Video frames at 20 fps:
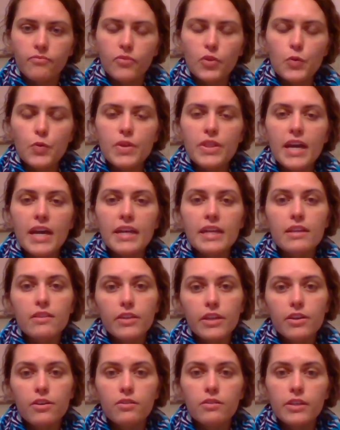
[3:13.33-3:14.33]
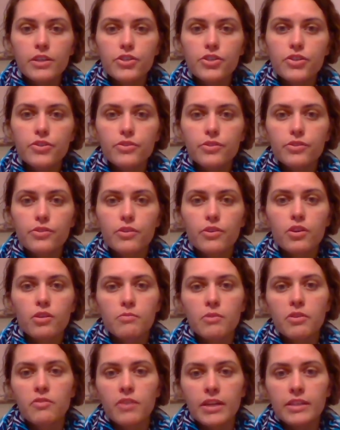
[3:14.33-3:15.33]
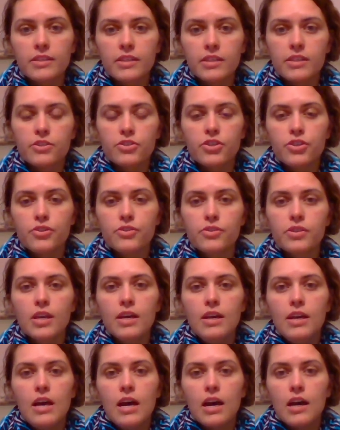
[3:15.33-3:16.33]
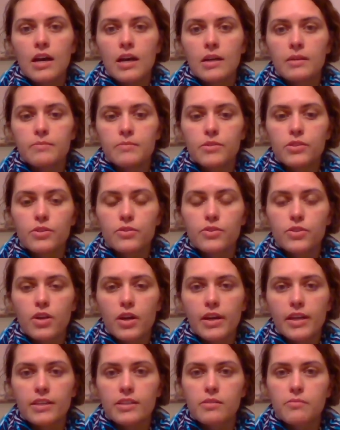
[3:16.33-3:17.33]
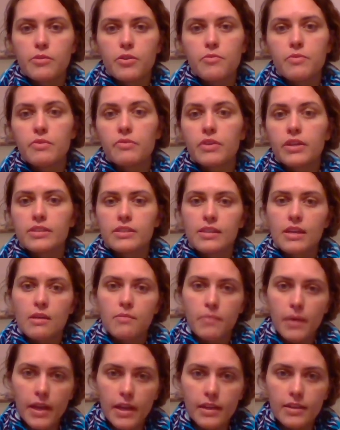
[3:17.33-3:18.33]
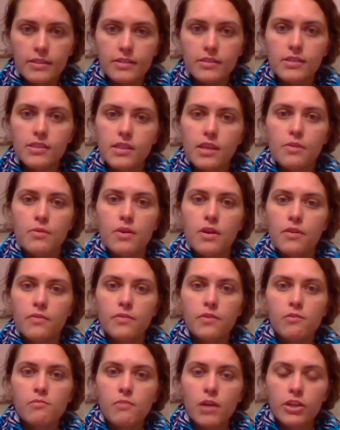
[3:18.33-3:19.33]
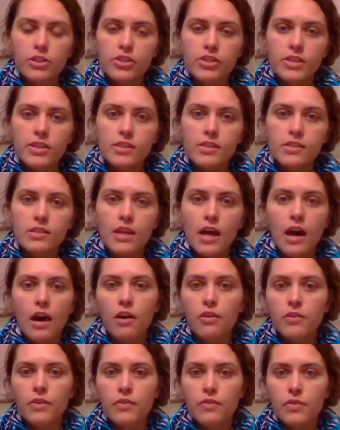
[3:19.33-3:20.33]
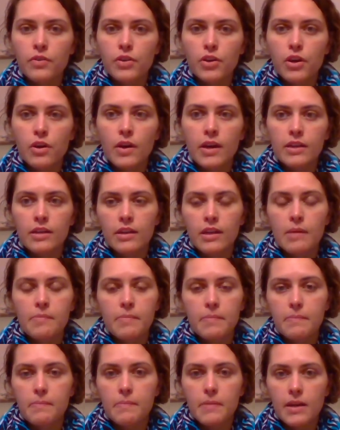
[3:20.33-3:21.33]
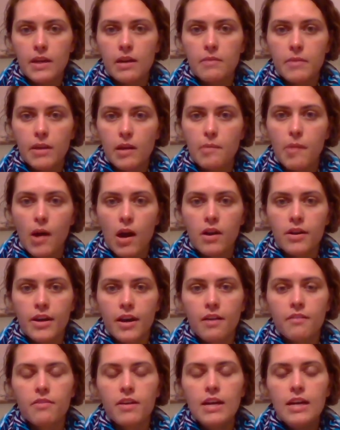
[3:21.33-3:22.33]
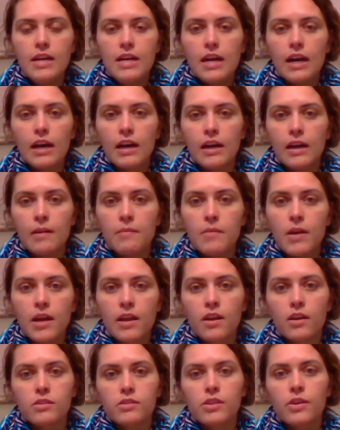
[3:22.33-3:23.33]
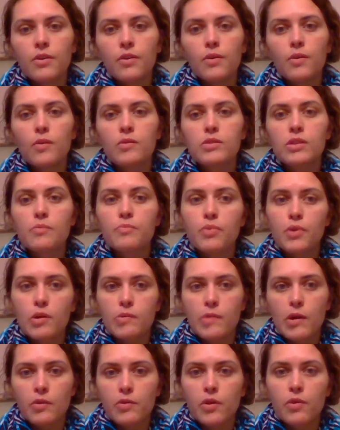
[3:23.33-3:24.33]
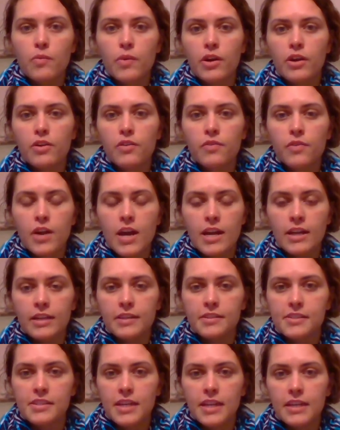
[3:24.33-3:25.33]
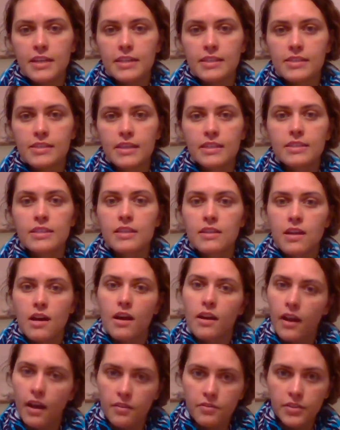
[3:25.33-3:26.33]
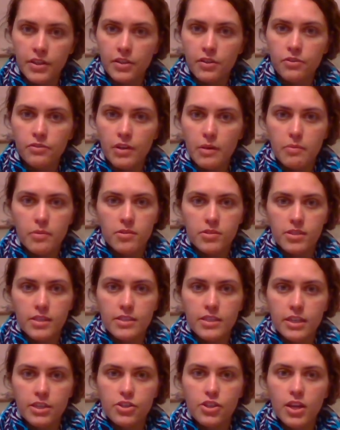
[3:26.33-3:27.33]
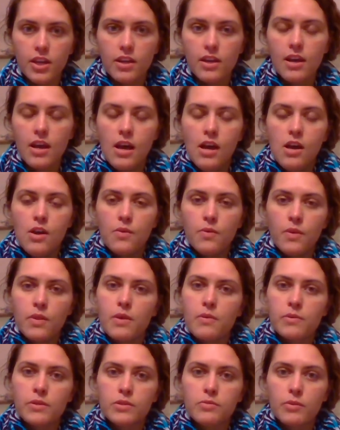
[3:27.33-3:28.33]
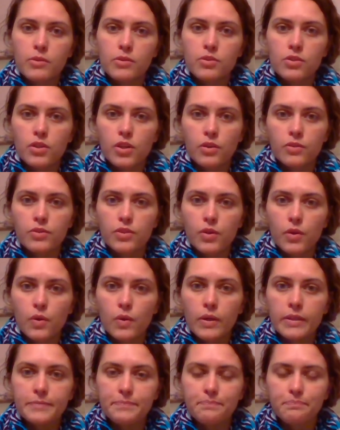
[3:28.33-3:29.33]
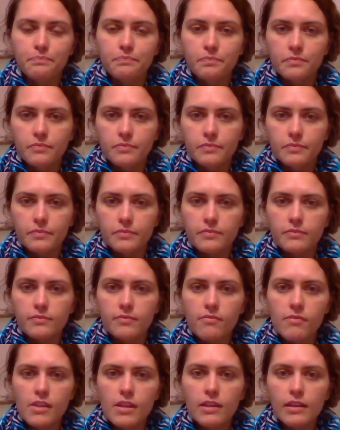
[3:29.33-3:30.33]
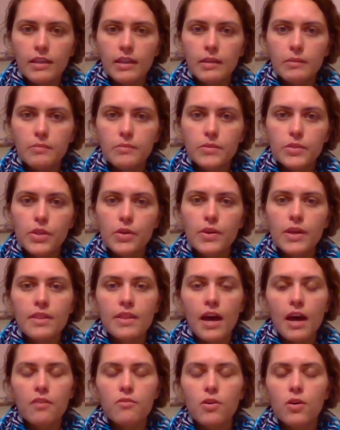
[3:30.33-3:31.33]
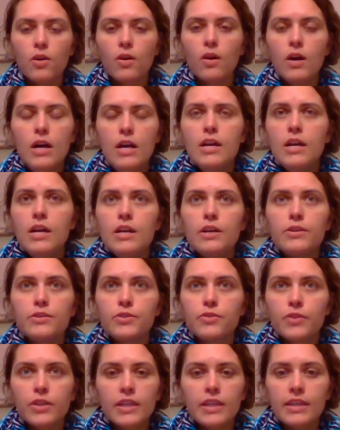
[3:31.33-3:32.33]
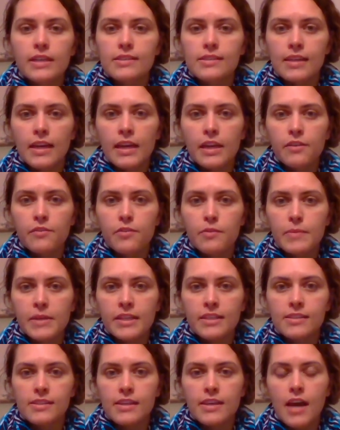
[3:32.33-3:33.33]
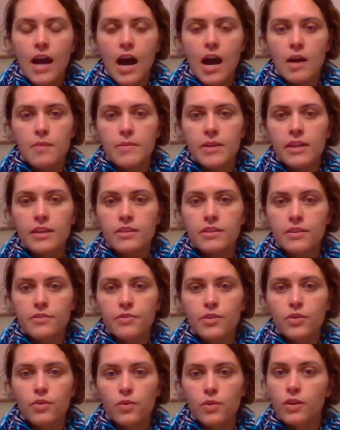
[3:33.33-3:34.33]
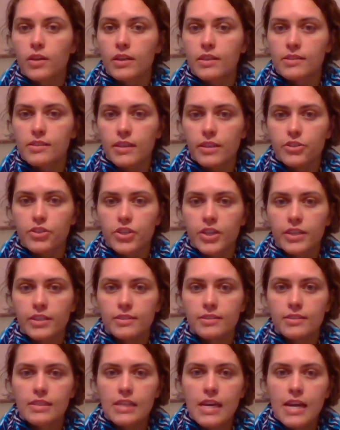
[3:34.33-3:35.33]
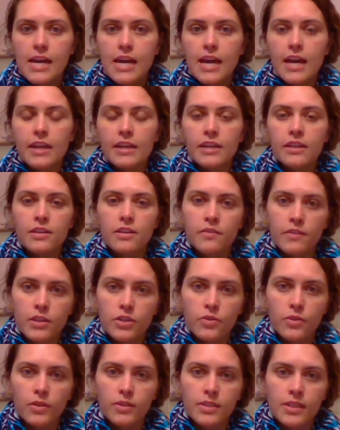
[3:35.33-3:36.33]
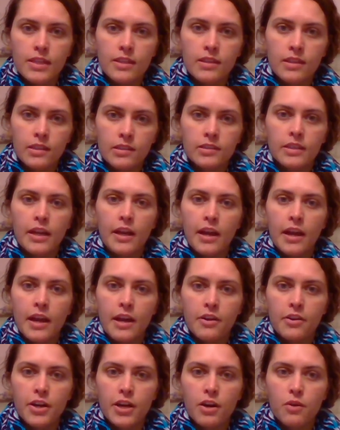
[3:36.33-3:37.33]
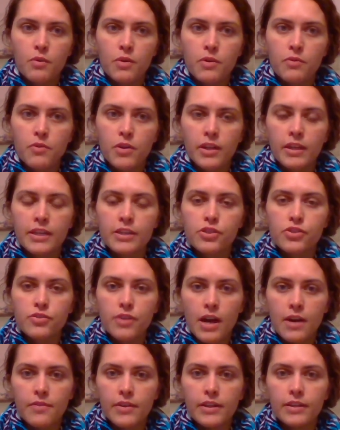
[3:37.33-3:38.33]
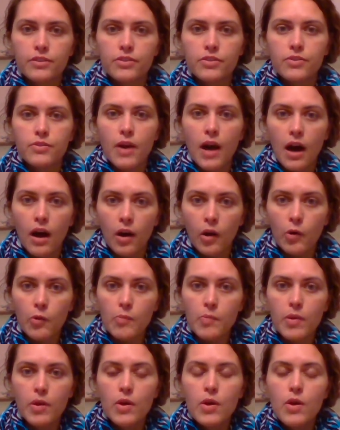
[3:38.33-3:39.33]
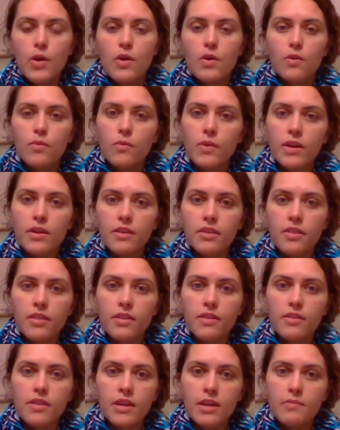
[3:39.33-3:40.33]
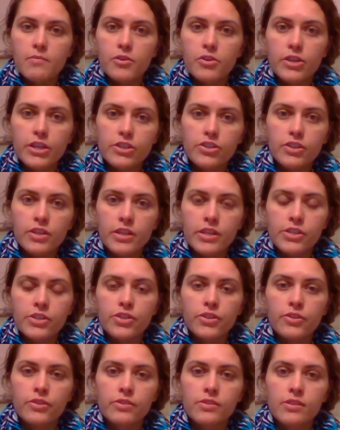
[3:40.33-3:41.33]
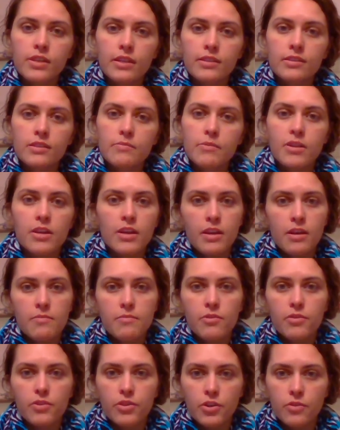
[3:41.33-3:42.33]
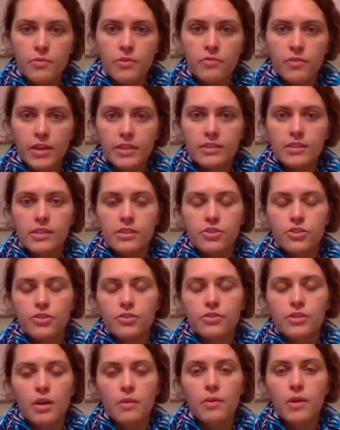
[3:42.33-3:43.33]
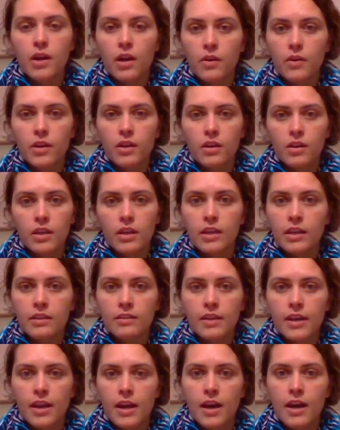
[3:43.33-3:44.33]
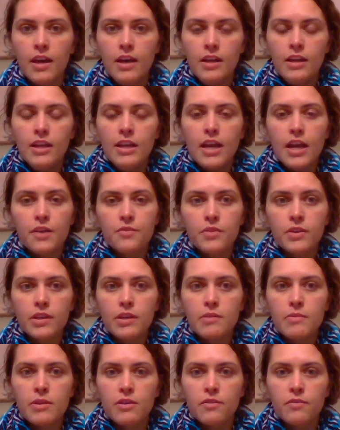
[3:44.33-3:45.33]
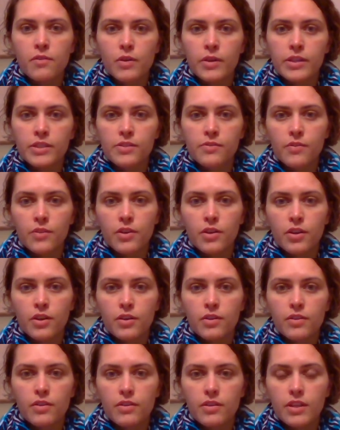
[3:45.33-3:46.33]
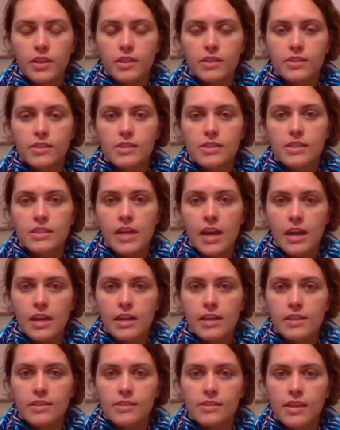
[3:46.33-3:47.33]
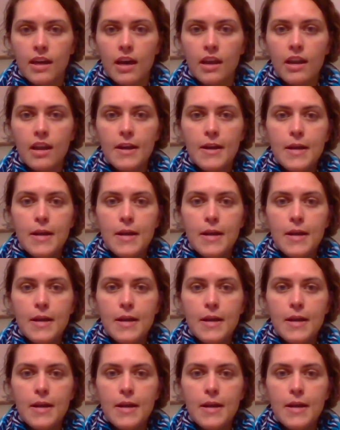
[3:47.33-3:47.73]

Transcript: with any legal issues or human rights issues. Um, so starting some human rights campaigns, there were a few marches that El Refugio ended up becoming a part of, um, and also some pro bono work for any detainees that did not have legal representation when they were supposed to go to court. Um, so in that role, it was really exciting for me to see how many different organizations and individuals in the Atlanta area were really striving to help with the immigration issues and some of the hum human rights issues that were going on in Atlanta and really be a voice for these detainees that